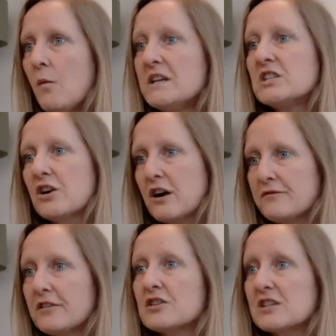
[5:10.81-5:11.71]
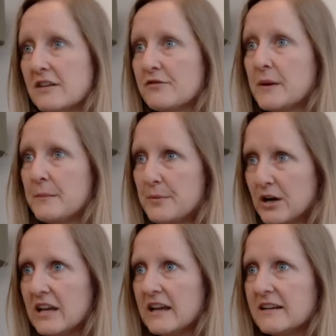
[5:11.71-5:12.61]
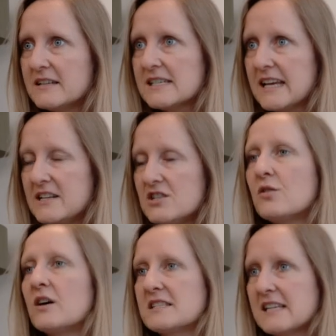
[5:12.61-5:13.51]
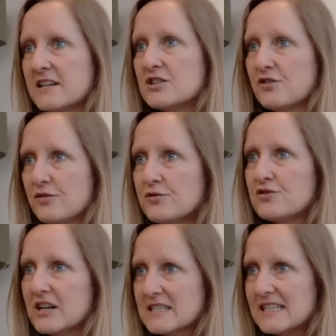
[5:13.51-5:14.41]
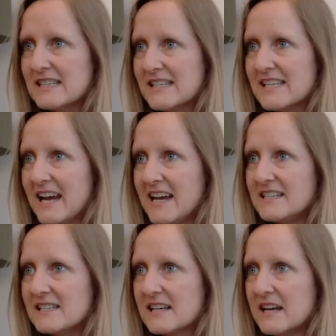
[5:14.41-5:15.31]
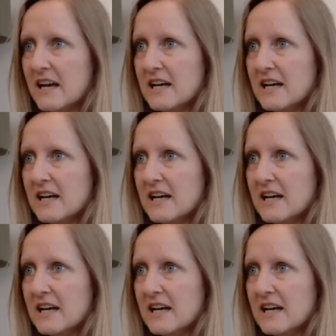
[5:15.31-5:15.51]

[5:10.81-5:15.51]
we took our first government bookings into our sector through Trusted Stays.